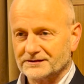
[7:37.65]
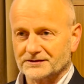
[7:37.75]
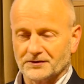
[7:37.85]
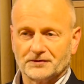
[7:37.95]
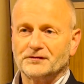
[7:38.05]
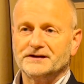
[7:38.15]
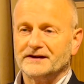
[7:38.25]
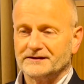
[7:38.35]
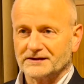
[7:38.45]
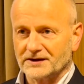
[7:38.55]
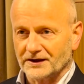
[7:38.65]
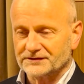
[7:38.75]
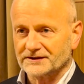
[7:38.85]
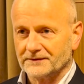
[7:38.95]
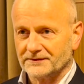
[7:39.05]
So fiat, the
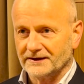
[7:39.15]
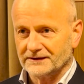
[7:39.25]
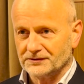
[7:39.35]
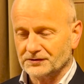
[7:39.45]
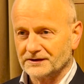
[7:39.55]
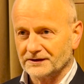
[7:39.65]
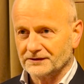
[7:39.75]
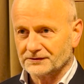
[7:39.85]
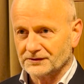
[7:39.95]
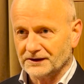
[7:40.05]
concept that you can